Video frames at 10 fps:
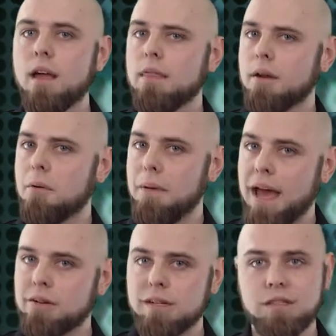There are
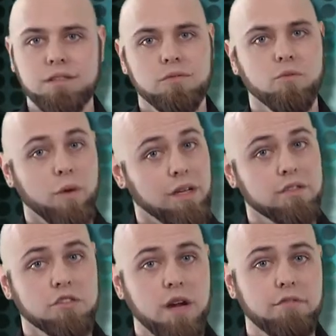batteries, wheels
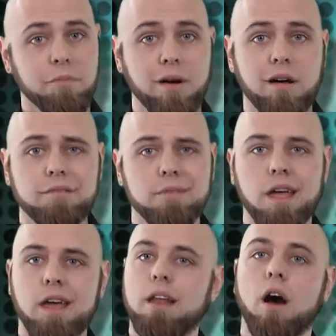to drive the ball,
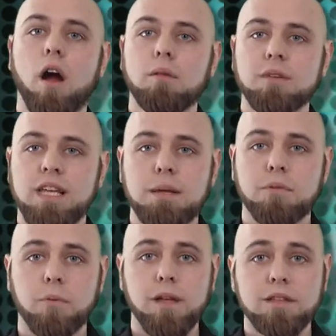an arm to keep
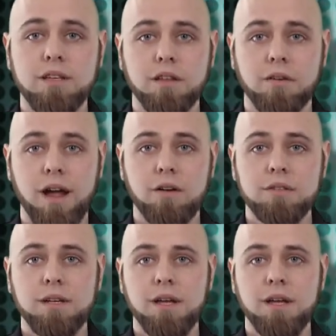the wheels on the ground,